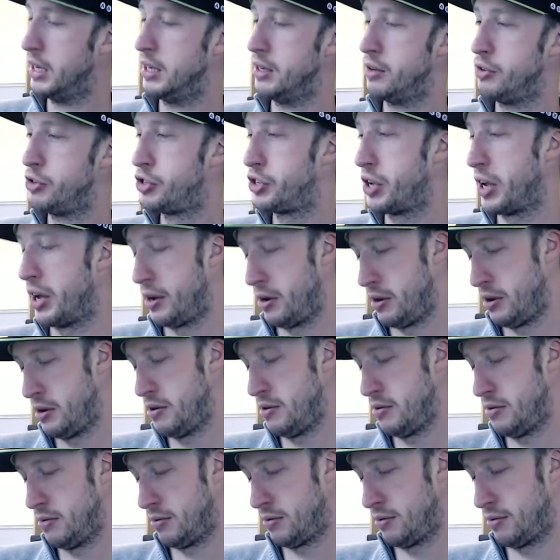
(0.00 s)
So
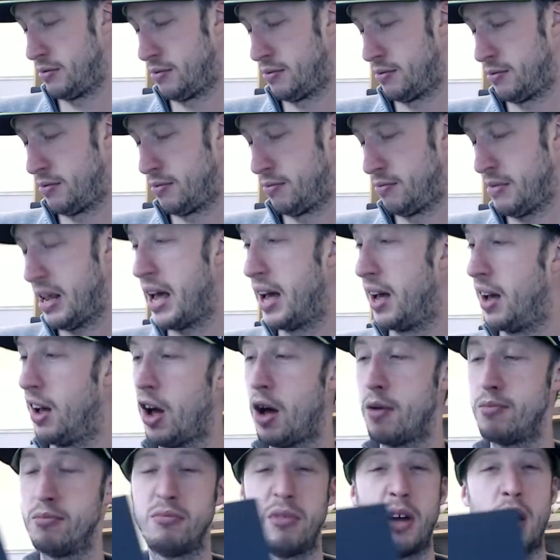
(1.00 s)
yeah,
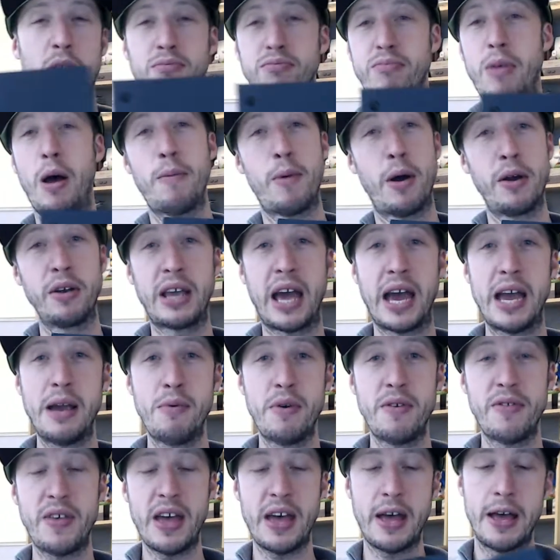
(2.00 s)
I'm, I'm okay
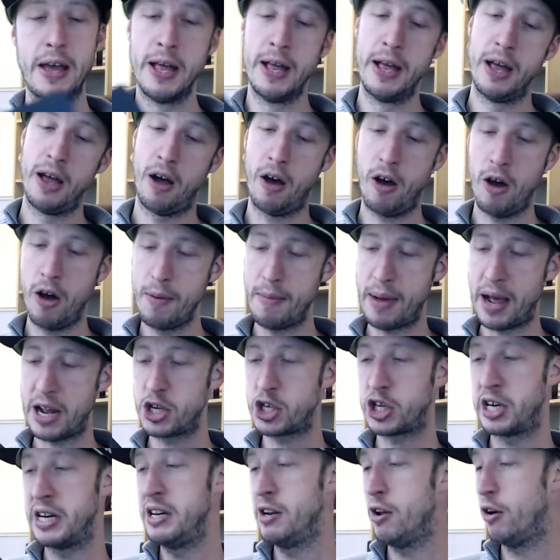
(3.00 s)
with it. I'm
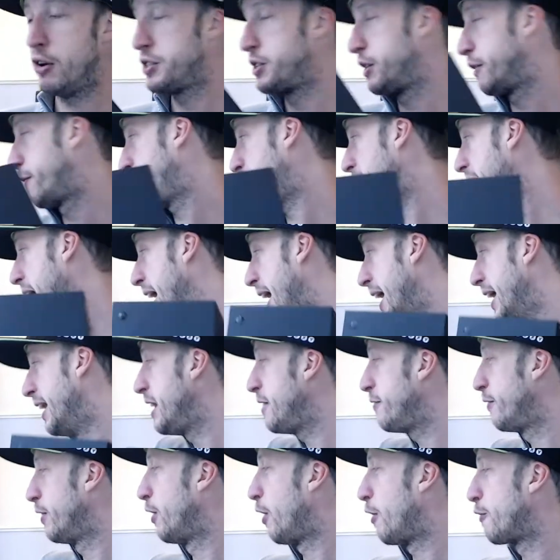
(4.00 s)
actually not a fan,
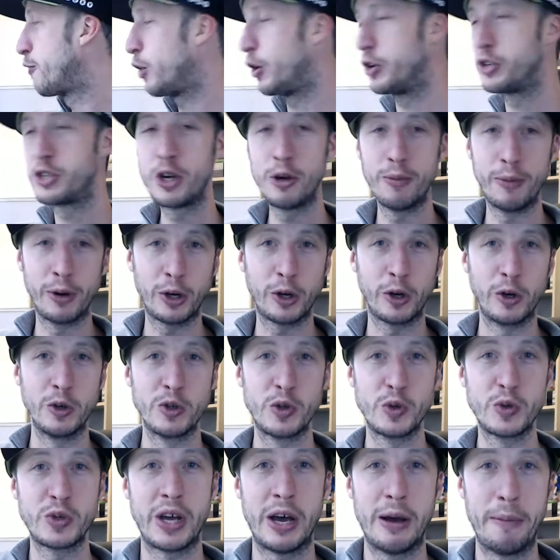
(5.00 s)
even though I've got two of my
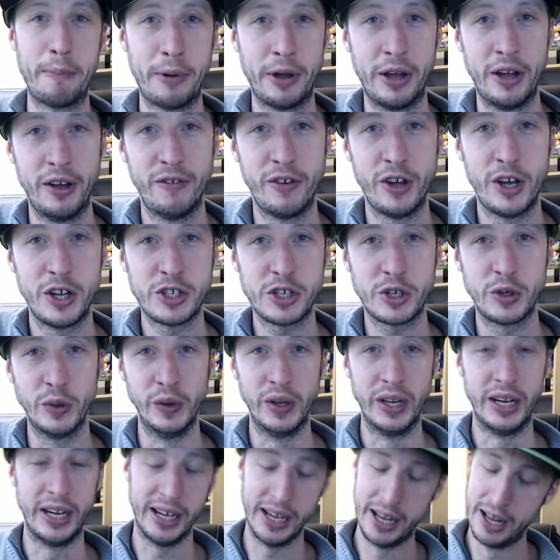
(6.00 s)
consoles up uh, vertical
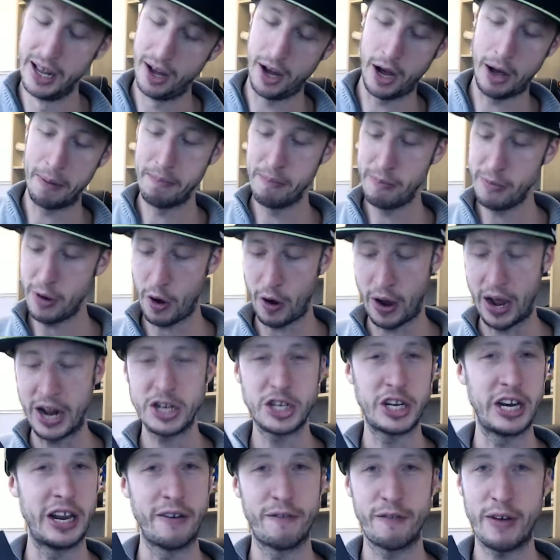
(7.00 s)
there. I'm not
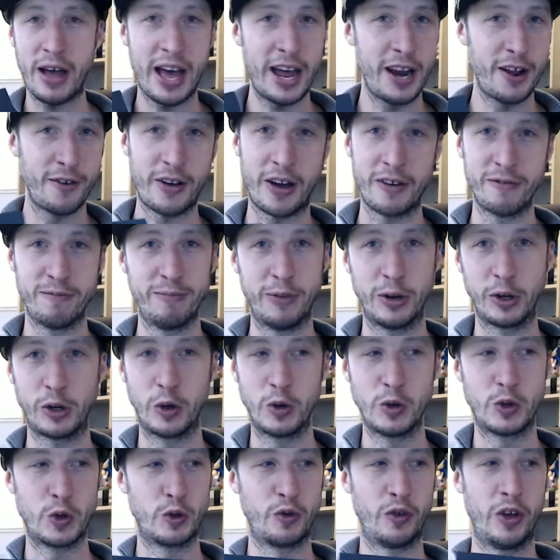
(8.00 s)
actually a fan of having my
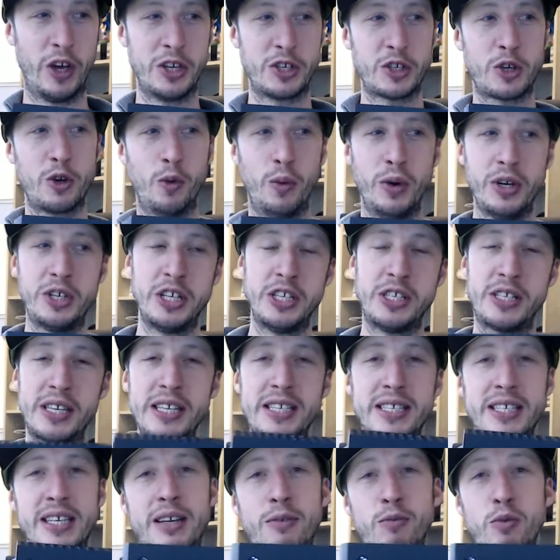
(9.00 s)
consoles vertical, which is
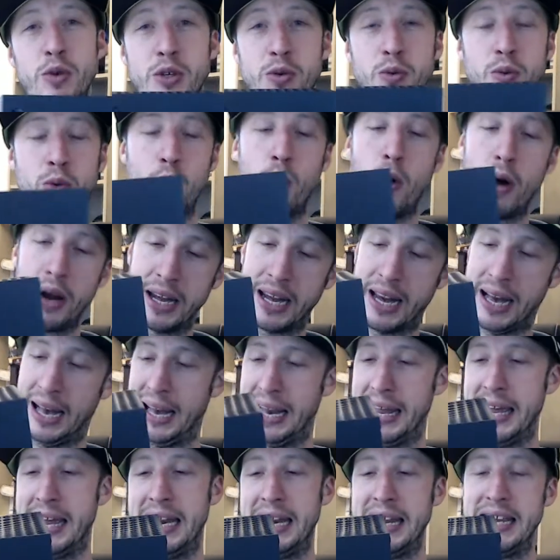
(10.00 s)
this was quite
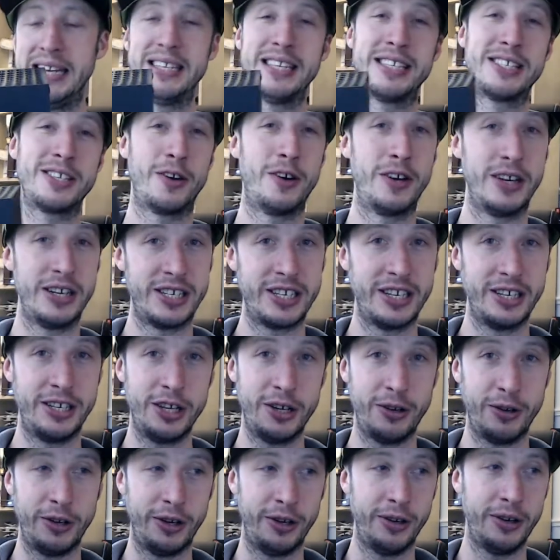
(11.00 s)
clearly designed to
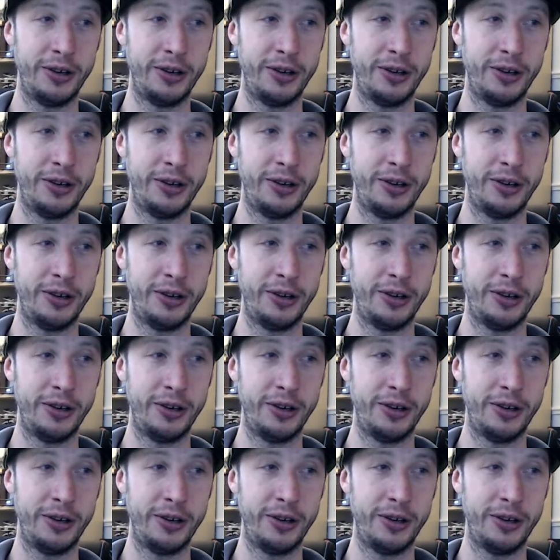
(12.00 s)
do.